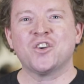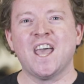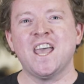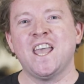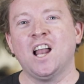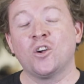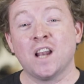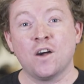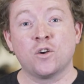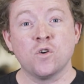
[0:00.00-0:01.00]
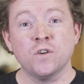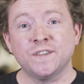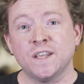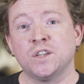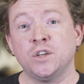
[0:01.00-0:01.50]
Okay, hello Cloud
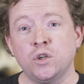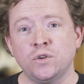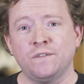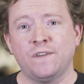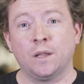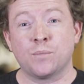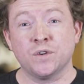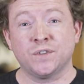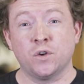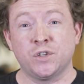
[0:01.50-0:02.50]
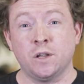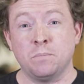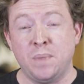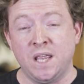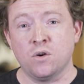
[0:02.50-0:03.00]
Gurus, there's a new Developer Associate
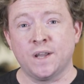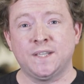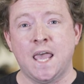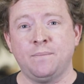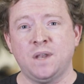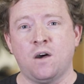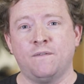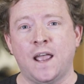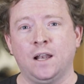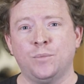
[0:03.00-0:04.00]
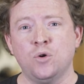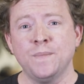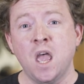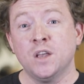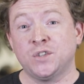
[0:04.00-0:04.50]
Beta exam now available.
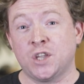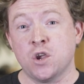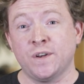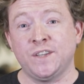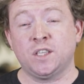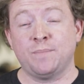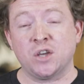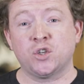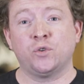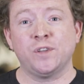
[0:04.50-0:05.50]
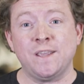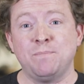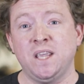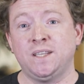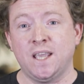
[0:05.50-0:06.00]
Security Specialty
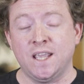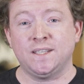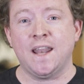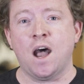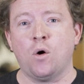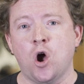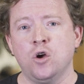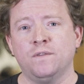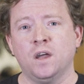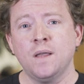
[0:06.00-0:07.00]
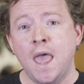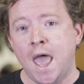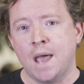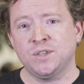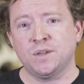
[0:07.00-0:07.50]
Beta is now over.
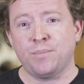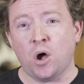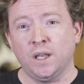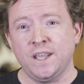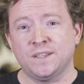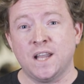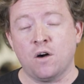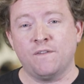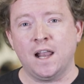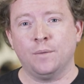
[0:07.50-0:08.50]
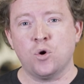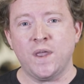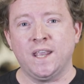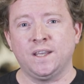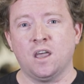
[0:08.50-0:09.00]
Amazon Polly is now available
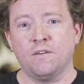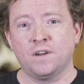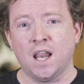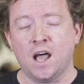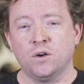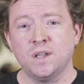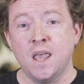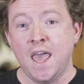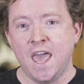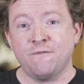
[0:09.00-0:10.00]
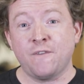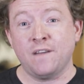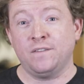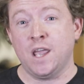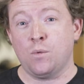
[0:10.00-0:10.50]
in GovCloud.
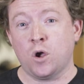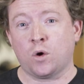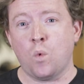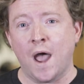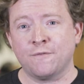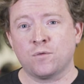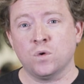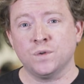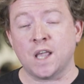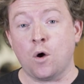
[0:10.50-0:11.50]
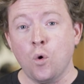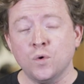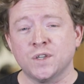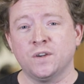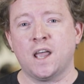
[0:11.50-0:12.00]
F5 Network WAF rules are
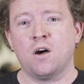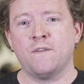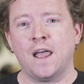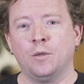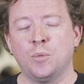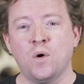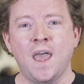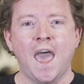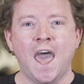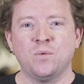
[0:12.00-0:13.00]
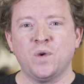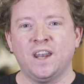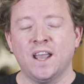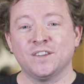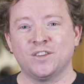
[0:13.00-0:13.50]
also now available, and we
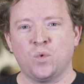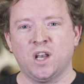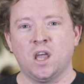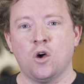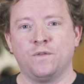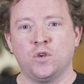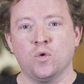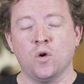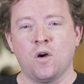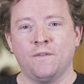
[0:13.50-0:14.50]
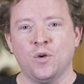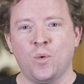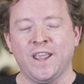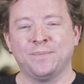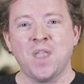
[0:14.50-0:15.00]
announce the winner of Guru of the
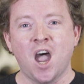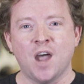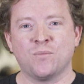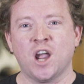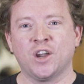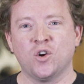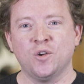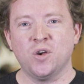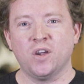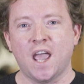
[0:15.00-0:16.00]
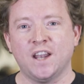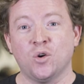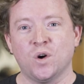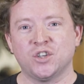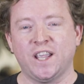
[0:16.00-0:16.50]
Week. I'm Ryan Kroonenburg, and
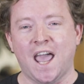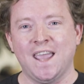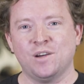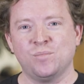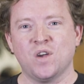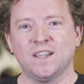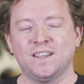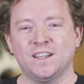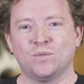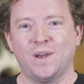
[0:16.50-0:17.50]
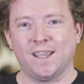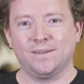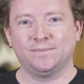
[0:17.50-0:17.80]
you're watching AWS This Week.